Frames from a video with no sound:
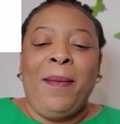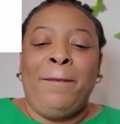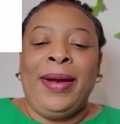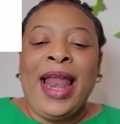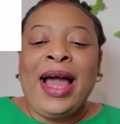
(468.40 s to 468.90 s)

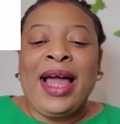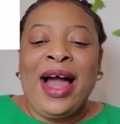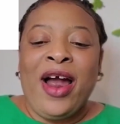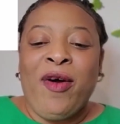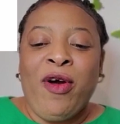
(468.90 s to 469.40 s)
Black
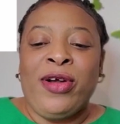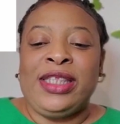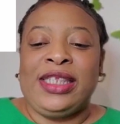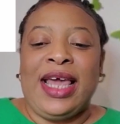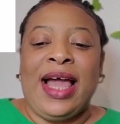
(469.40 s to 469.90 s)

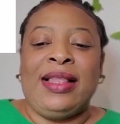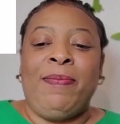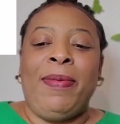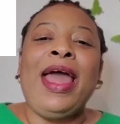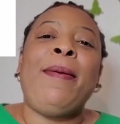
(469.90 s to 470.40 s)
carrots
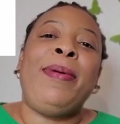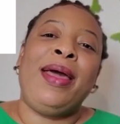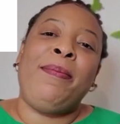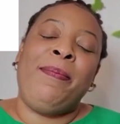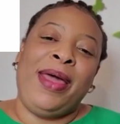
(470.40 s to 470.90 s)
and
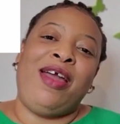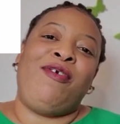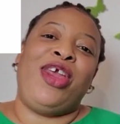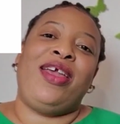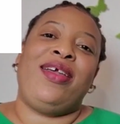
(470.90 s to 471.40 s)
pepper
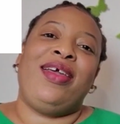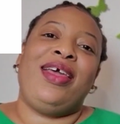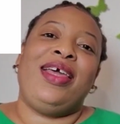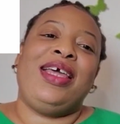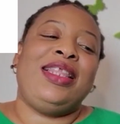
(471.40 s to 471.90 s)
berry.
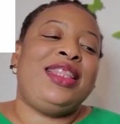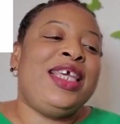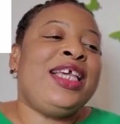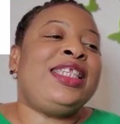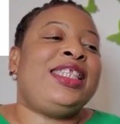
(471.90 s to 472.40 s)

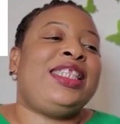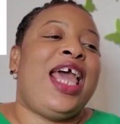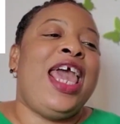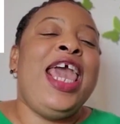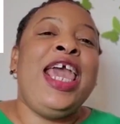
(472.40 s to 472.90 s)
This
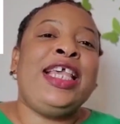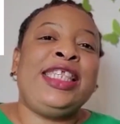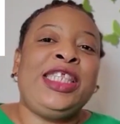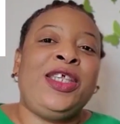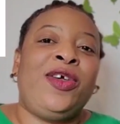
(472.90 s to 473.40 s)

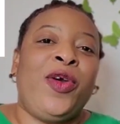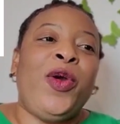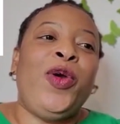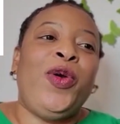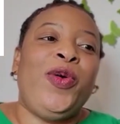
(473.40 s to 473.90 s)
is
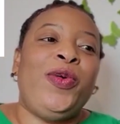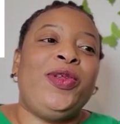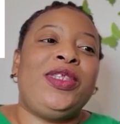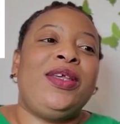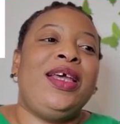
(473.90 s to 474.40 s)

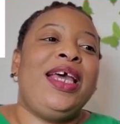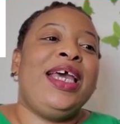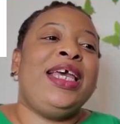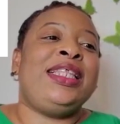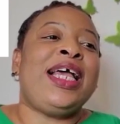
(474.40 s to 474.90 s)
good.
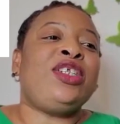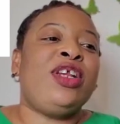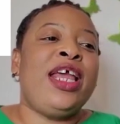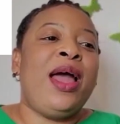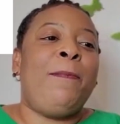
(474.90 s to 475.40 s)
It's
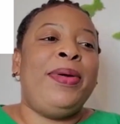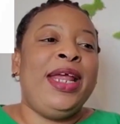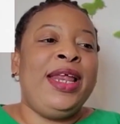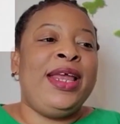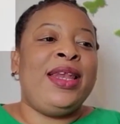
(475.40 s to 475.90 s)
actually a
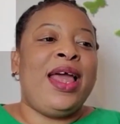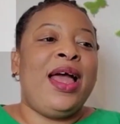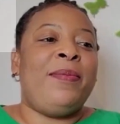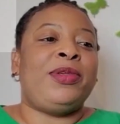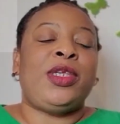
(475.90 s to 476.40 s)
peeling
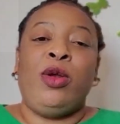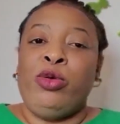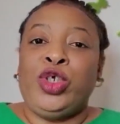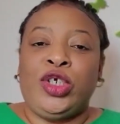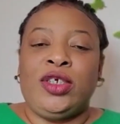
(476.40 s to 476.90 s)

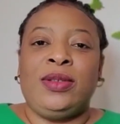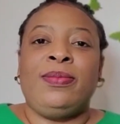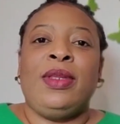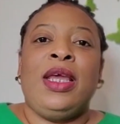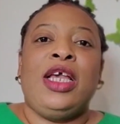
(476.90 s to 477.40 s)

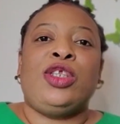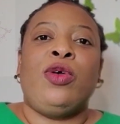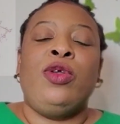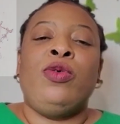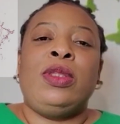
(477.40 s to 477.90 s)
solution. So
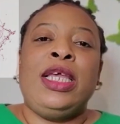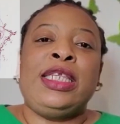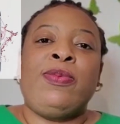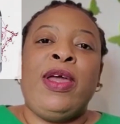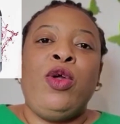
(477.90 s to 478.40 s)

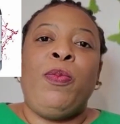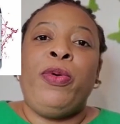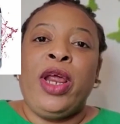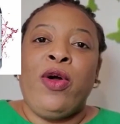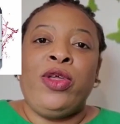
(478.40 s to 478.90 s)
when you
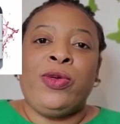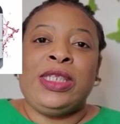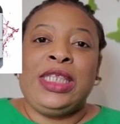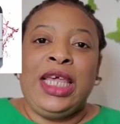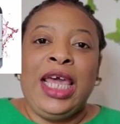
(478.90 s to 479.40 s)
put it on your
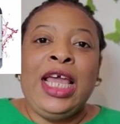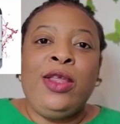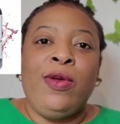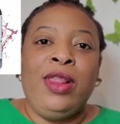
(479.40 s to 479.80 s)
skin, you